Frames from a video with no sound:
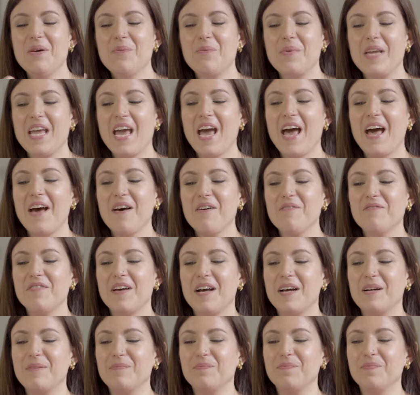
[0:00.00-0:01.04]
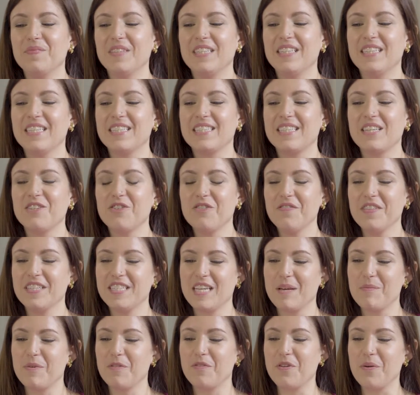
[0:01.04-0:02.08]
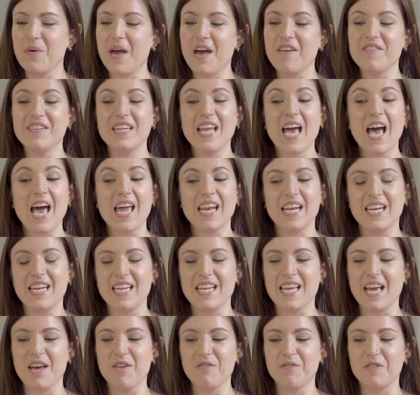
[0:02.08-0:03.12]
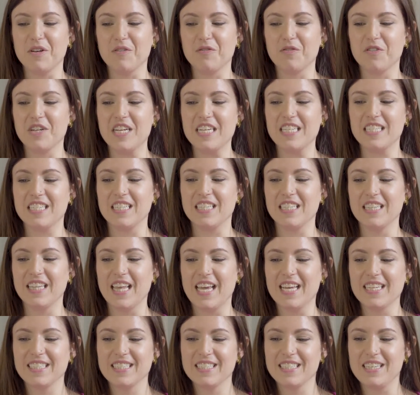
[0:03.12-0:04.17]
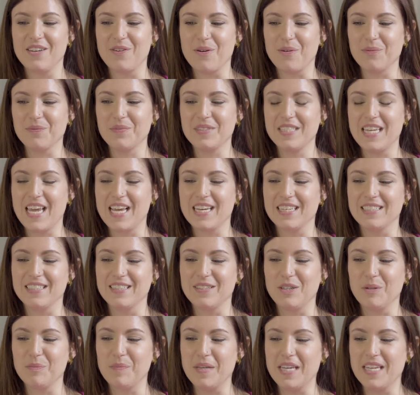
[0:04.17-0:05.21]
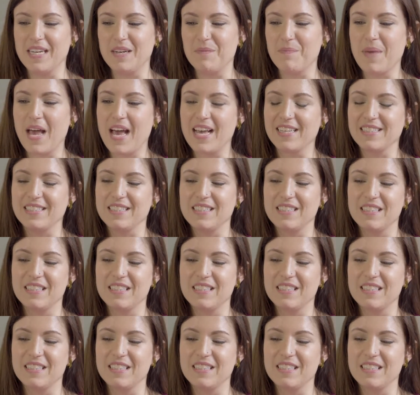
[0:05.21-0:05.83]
we have in the center of the table, if you haven't had any yet, feel free to take a little bit and pass it